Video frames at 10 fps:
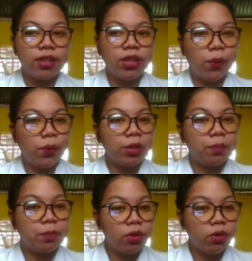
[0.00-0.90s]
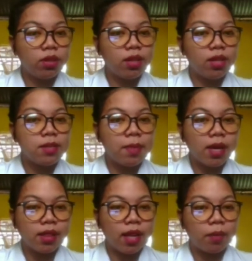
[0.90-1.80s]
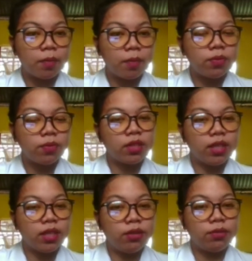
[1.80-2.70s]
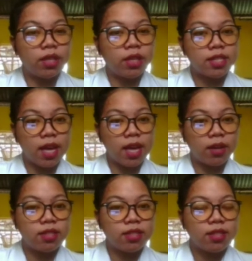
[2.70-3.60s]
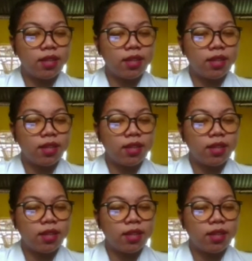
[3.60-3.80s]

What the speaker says: the word boot is made up of 3 different sounds.